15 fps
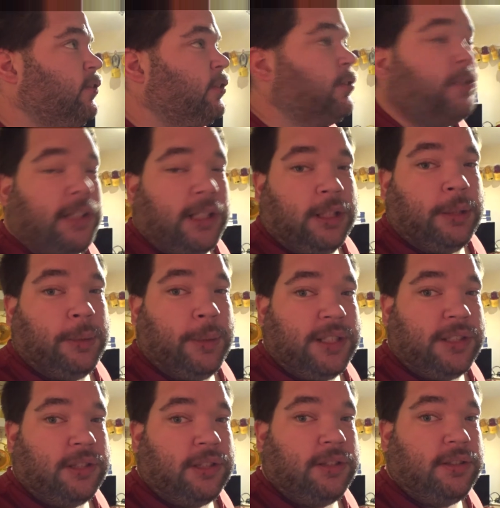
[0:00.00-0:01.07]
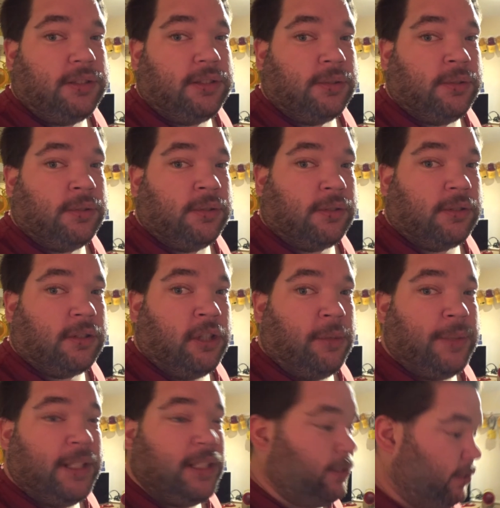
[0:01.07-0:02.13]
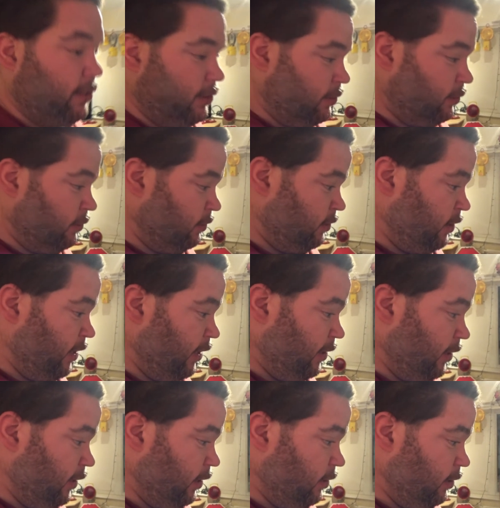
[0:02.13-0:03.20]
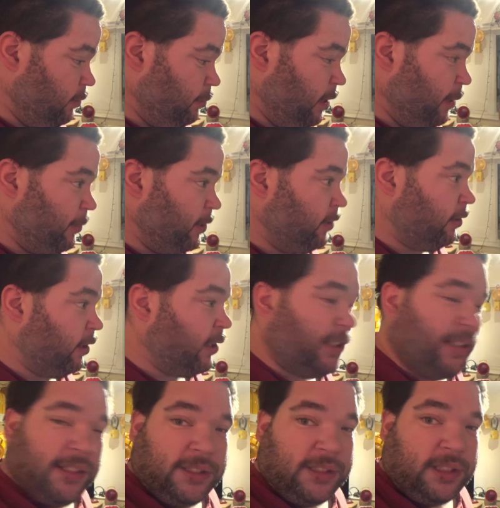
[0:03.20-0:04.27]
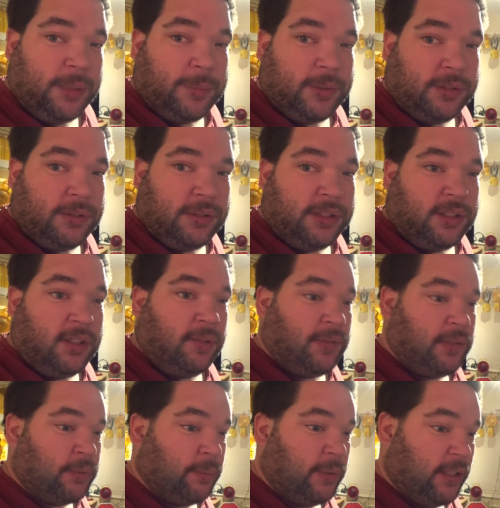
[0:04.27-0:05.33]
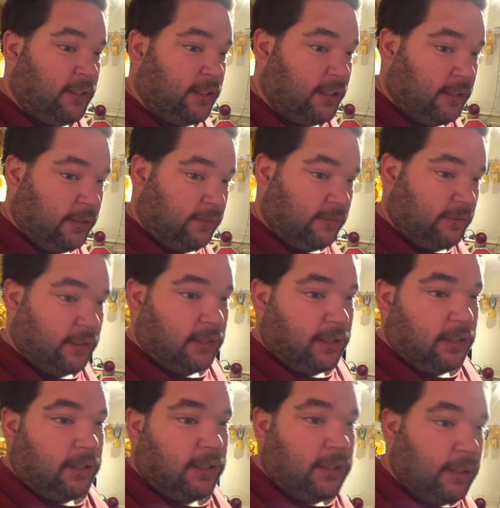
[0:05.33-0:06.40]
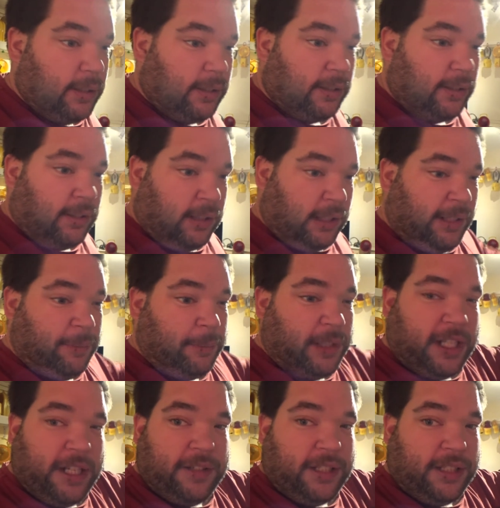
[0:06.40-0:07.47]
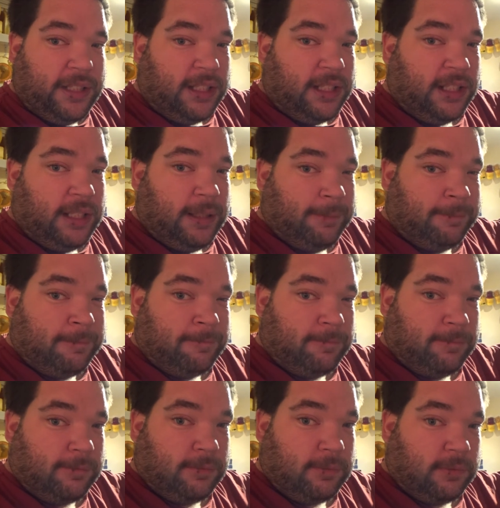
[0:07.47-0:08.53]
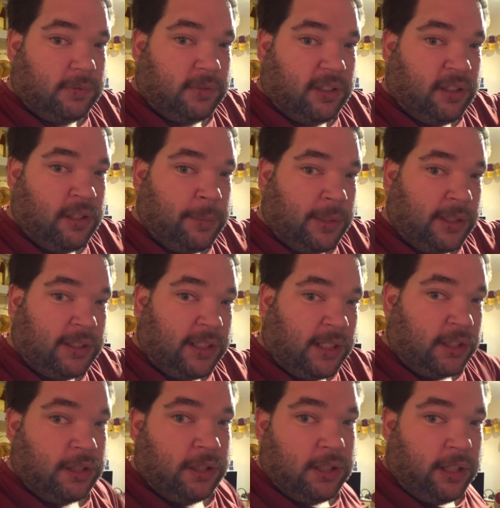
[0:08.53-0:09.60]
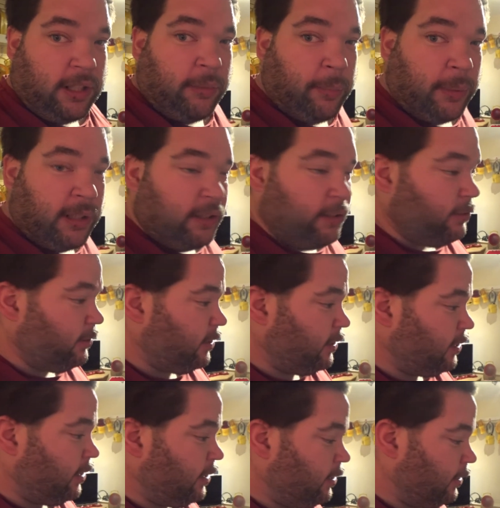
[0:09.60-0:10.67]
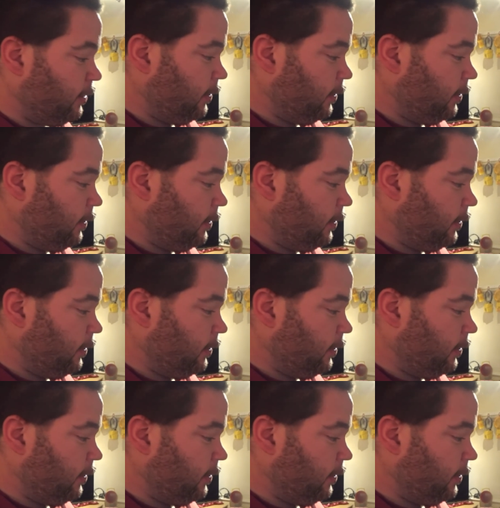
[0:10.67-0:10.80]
if you've got any questions or comments or anything, you know, maybe you like this same sort of stuff as well, then leave them down in the um, comment section down below, and uh,